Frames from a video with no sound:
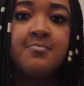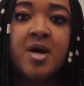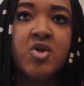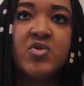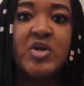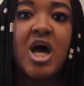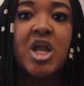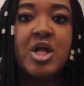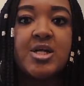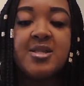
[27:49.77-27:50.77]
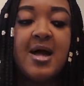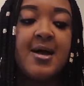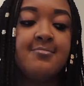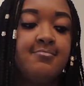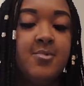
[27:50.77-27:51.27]
under
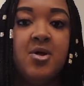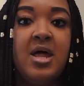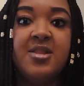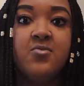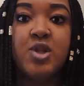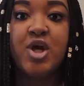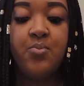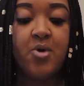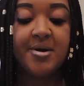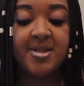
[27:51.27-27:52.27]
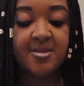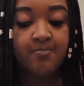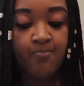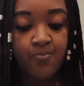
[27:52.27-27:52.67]
$3. You know, that's a really good price.